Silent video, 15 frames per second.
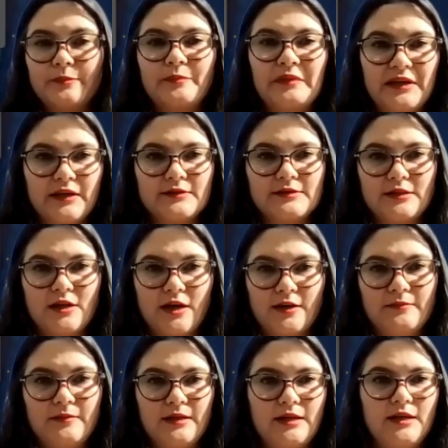because it
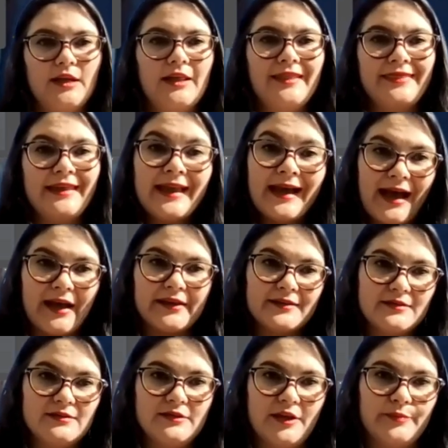got me the
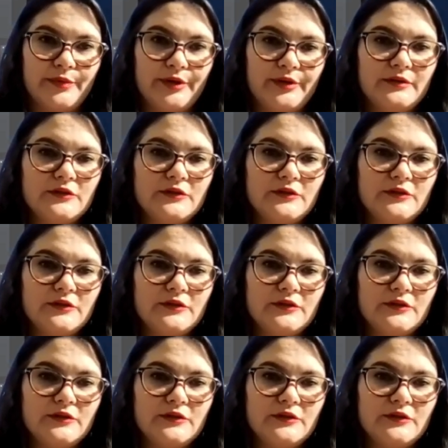highest number.